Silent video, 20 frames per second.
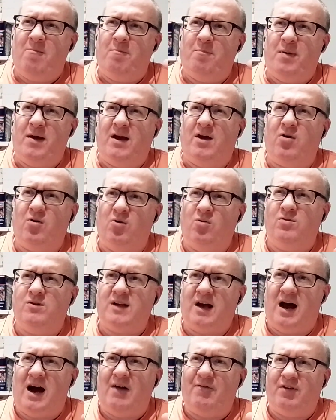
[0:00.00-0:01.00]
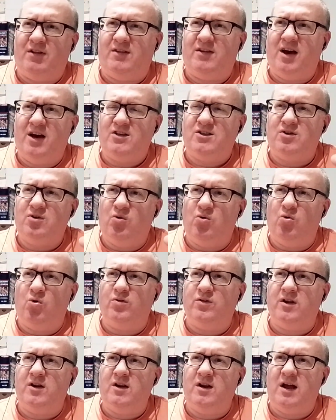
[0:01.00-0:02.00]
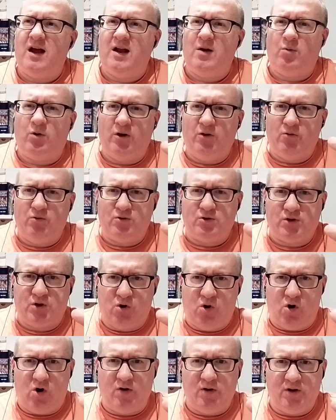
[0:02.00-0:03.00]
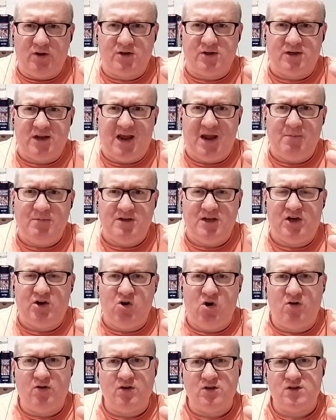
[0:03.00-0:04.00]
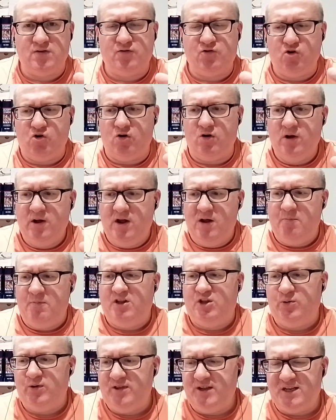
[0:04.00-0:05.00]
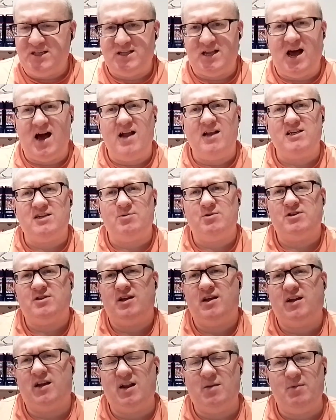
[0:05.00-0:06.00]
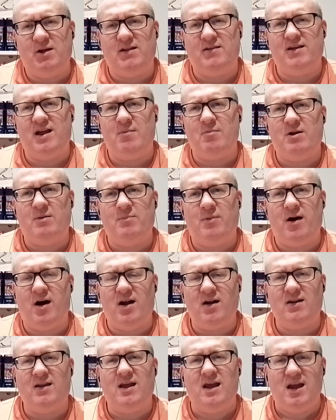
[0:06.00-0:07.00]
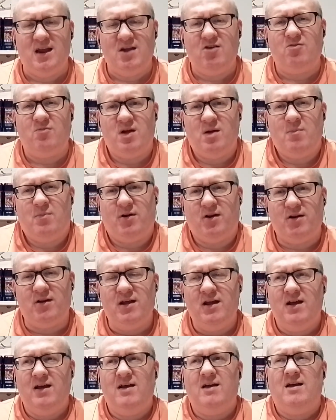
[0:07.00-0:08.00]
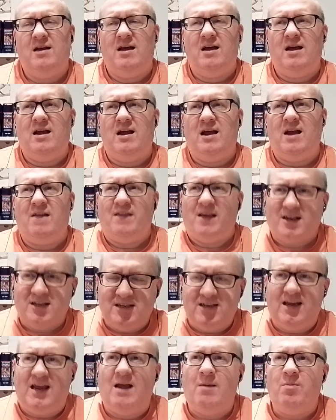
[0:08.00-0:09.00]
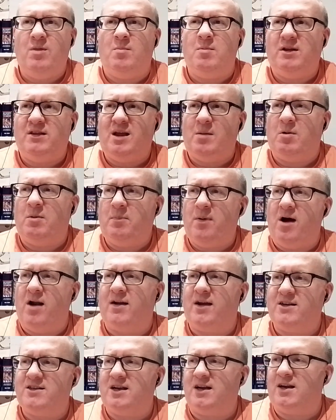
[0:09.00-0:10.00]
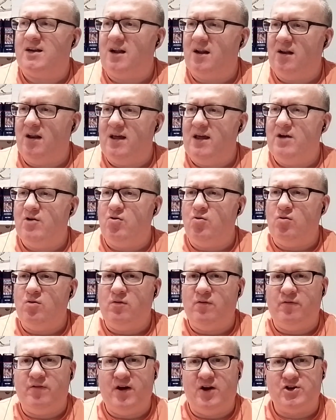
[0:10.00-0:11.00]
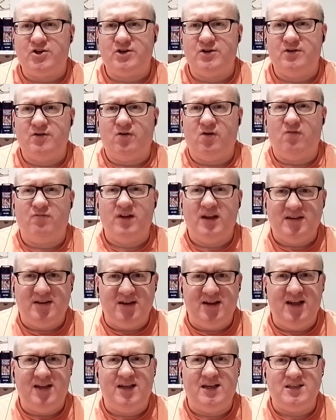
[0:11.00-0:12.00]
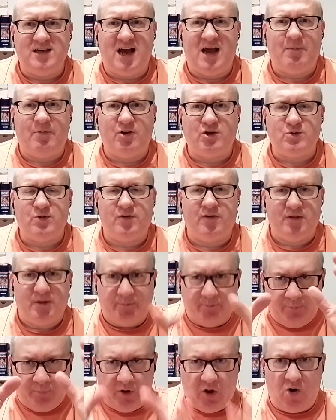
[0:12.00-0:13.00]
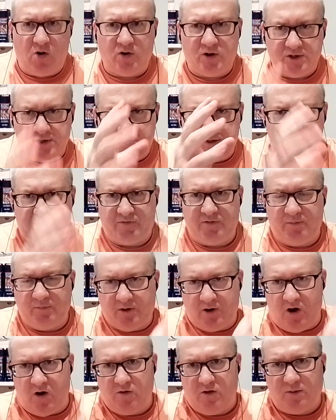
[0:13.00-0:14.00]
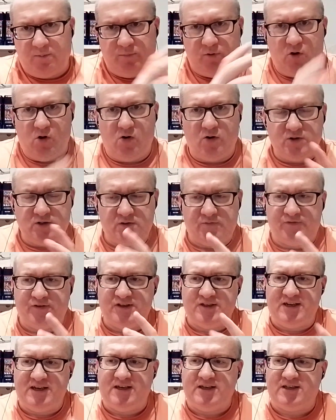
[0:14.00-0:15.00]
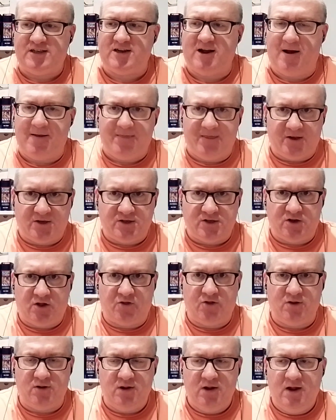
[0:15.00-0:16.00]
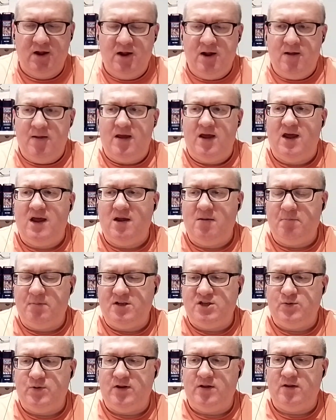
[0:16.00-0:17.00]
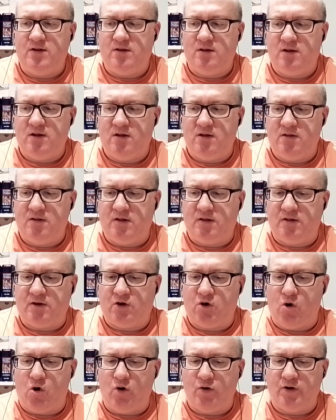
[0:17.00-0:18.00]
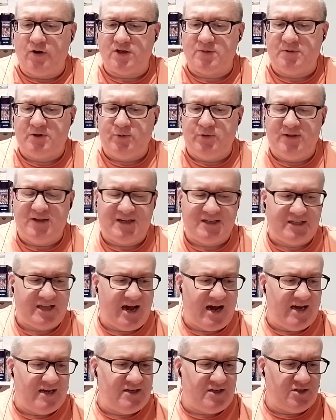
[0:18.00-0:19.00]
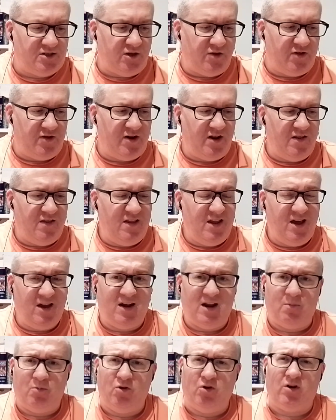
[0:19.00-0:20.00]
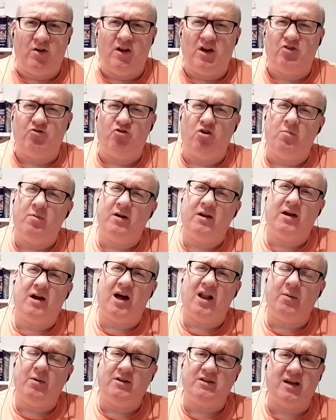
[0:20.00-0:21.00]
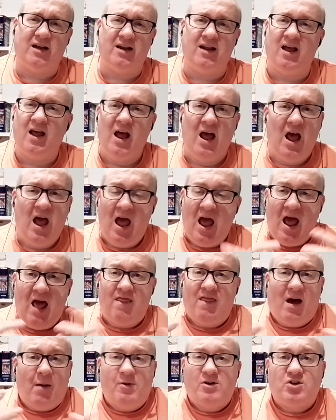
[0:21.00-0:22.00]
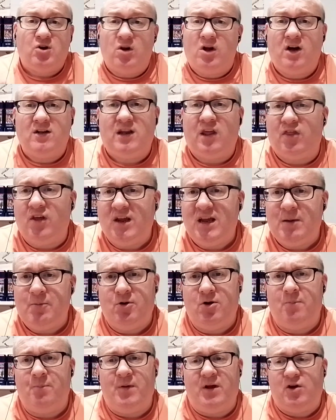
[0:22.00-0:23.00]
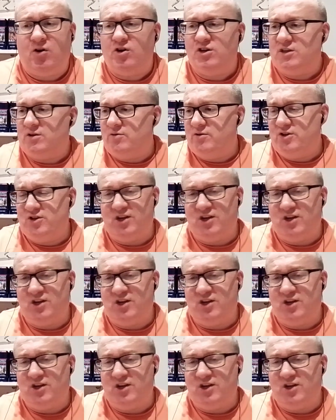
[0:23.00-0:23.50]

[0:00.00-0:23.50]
big old advertising hoarding in one of those corners, empty corners they've got between the stands. And I was thinking, McDiarmid Park, yeah, you remember in this game that McDiarmid Park is a kind of Lego version of 1980s Ibrox, so they've got the blocks, different coloured blocks of seats, and there's nothing between the corners, between the stands, there's nothing in there. And I'm looking at this Robin gallery sitting there. That was all I had to think about, because it